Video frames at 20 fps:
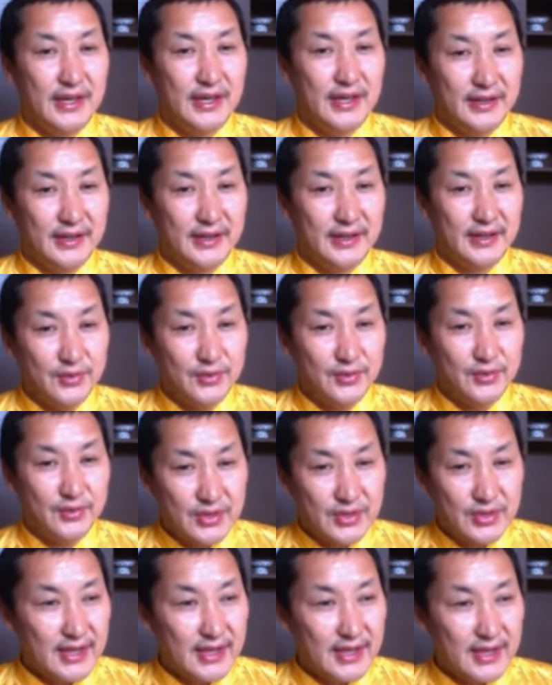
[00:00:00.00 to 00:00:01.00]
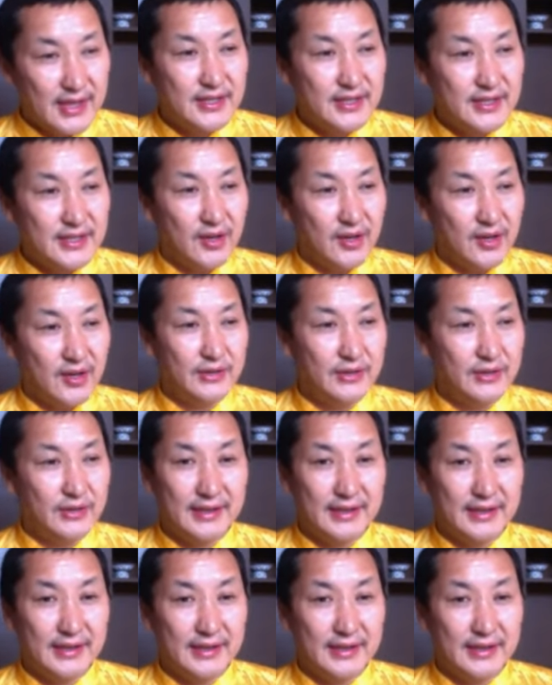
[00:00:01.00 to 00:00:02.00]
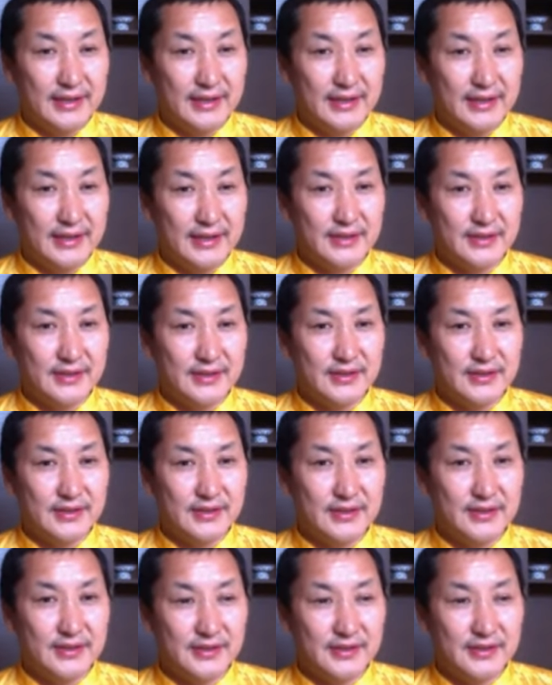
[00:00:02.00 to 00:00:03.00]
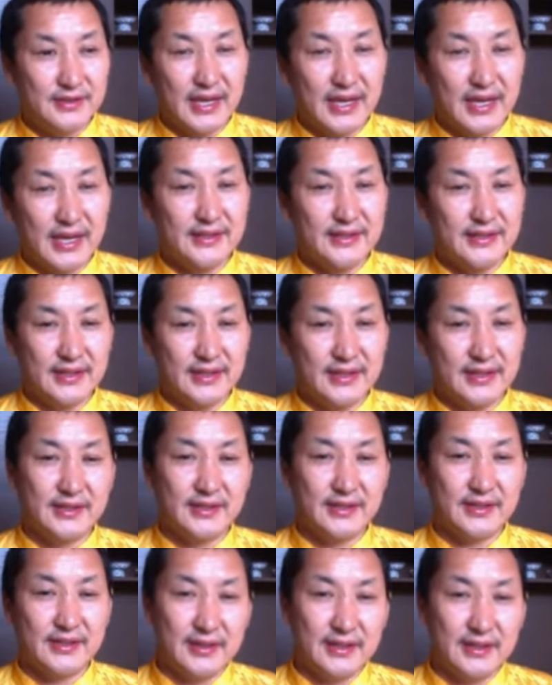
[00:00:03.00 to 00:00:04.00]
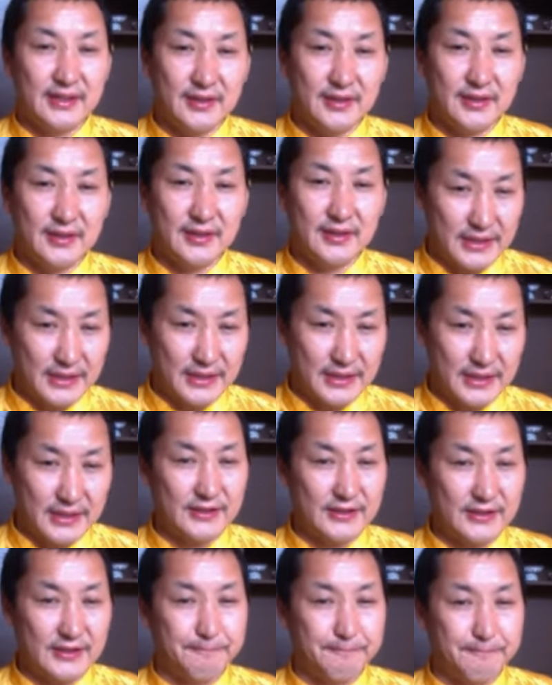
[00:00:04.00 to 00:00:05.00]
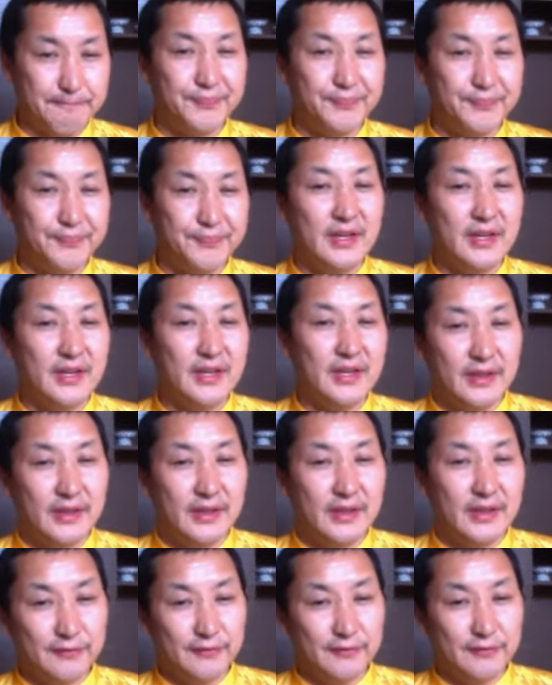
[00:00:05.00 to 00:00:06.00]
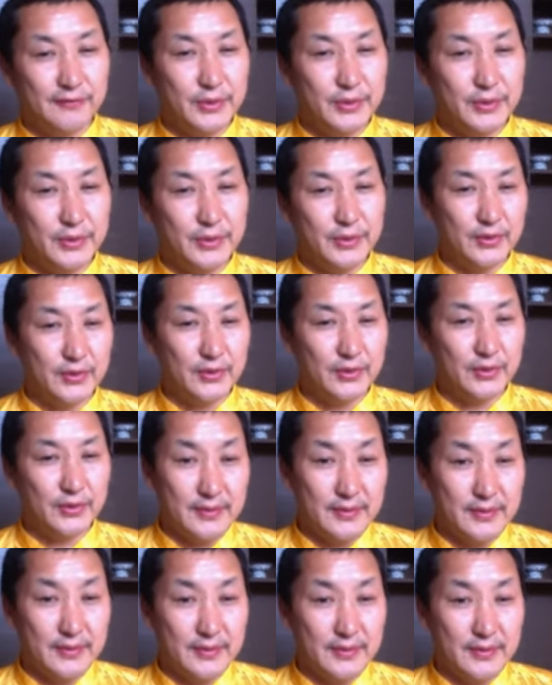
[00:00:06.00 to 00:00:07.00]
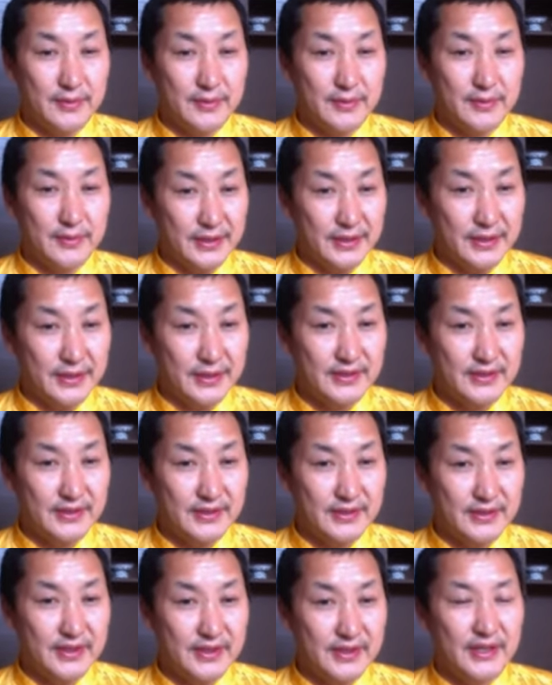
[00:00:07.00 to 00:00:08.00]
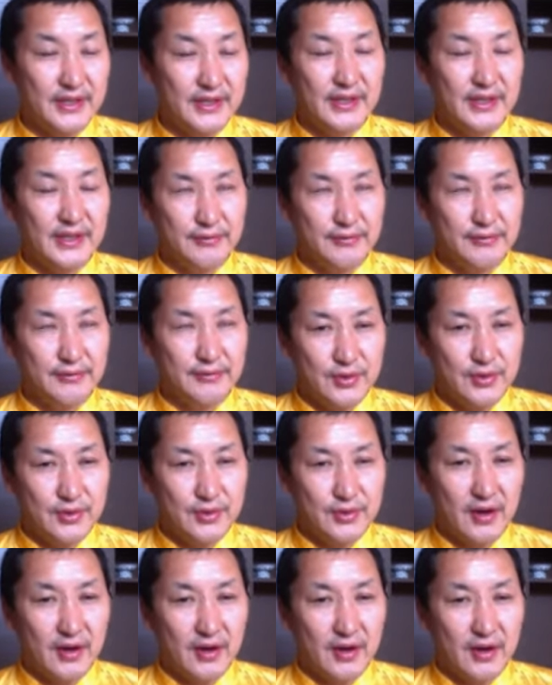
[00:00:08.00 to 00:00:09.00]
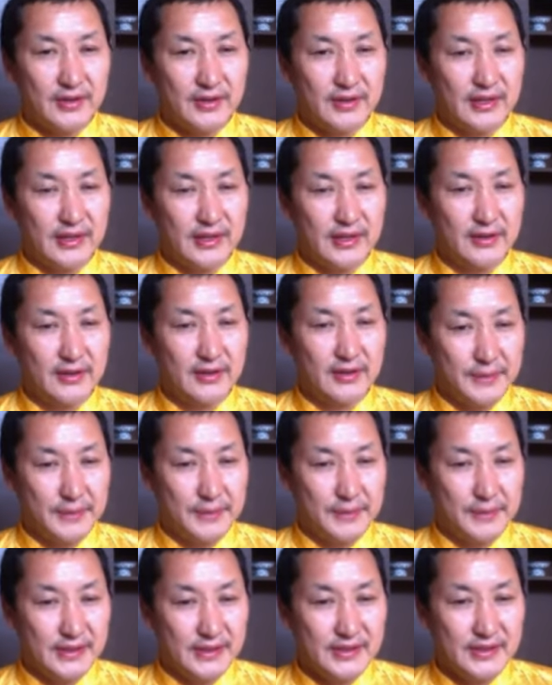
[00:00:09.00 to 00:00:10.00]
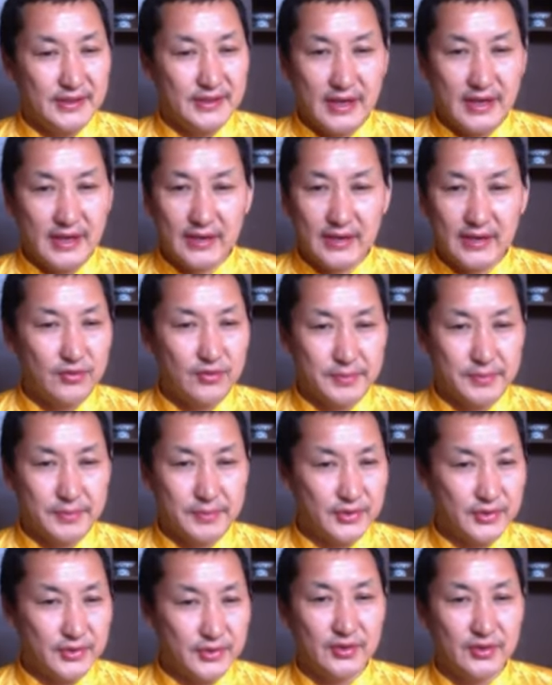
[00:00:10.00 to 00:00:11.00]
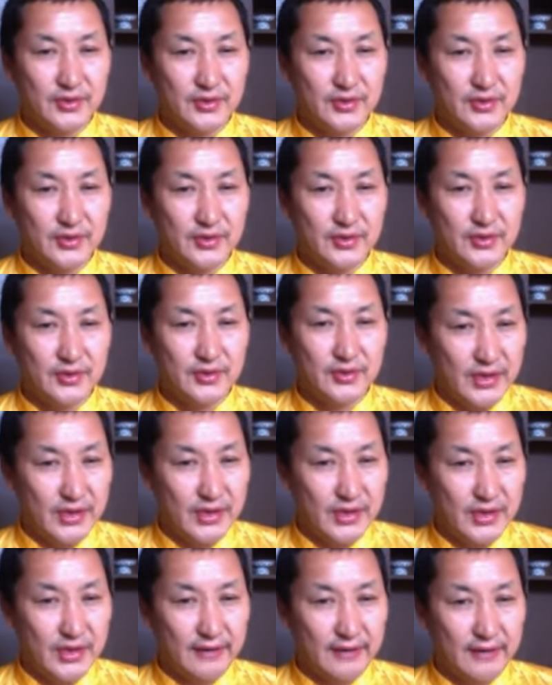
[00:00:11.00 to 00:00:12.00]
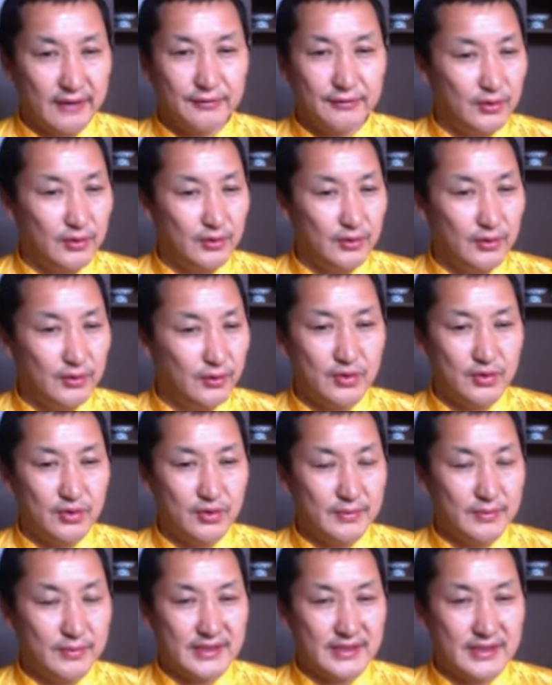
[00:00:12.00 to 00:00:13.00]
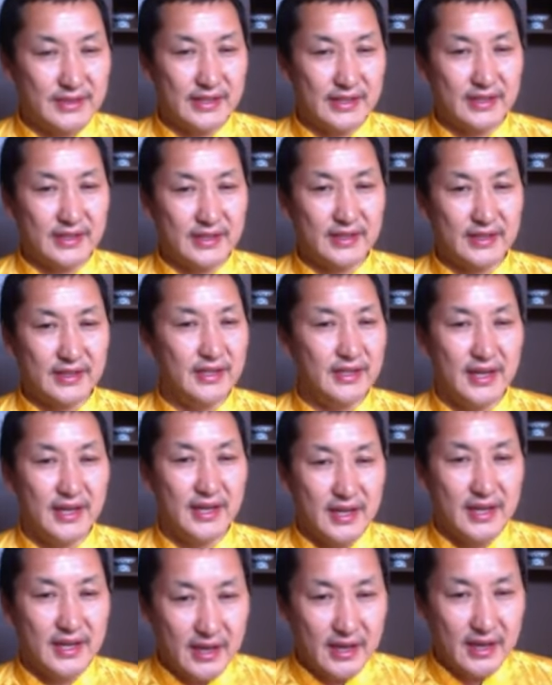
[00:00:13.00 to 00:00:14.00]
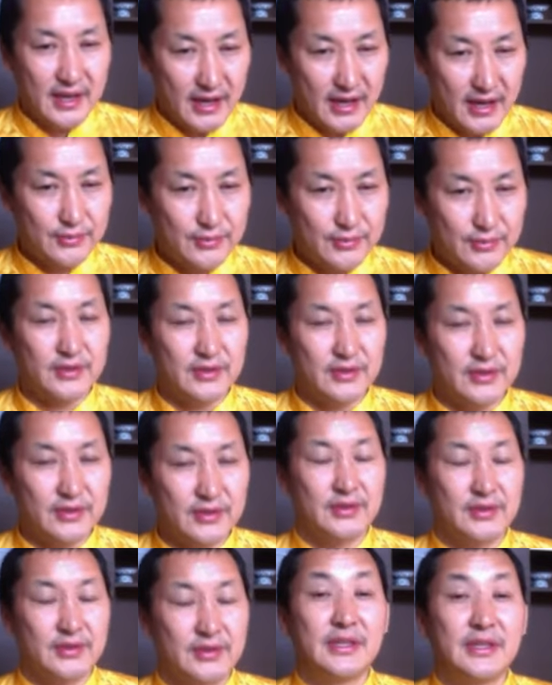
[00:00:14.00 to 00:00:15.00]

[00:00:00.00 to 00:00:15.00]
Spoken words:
and the reality of our minders. That is the inner peace. Therefore we call the inner peace. If you got the inner peace, 100%, you have automatically outer